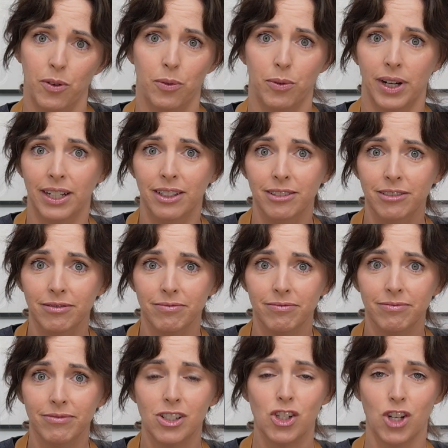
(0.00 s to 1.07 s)
well,
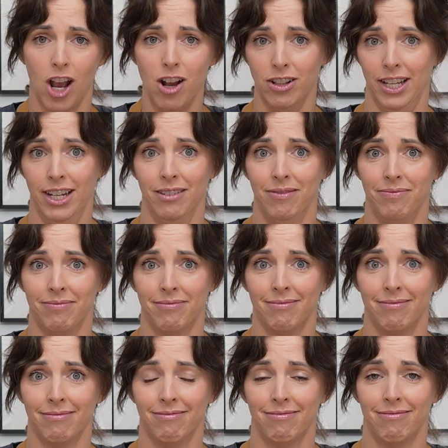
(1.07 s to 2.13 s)
chocolate.
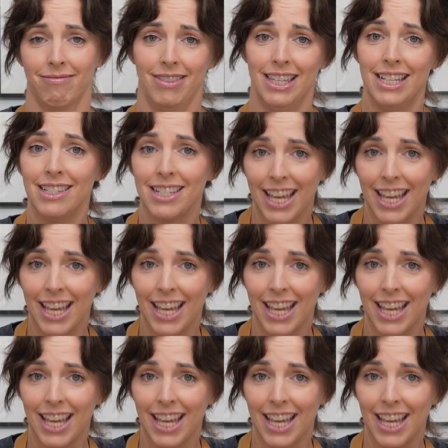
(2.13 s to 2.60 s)
This